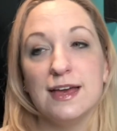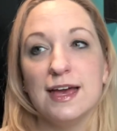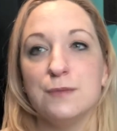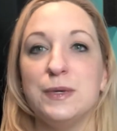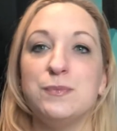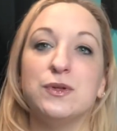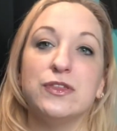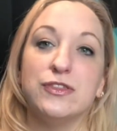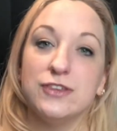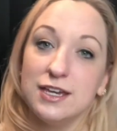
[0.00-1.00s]
And people
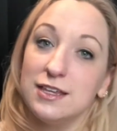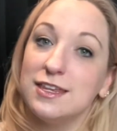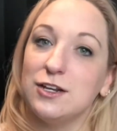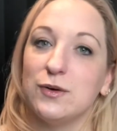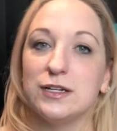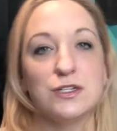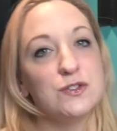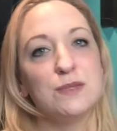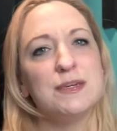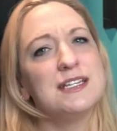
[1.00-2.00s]
think they know how to use
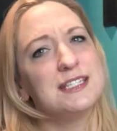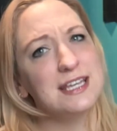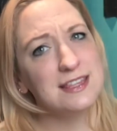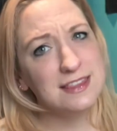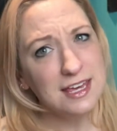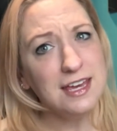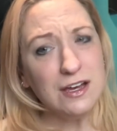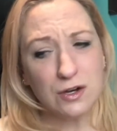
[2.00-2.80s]
it because they think,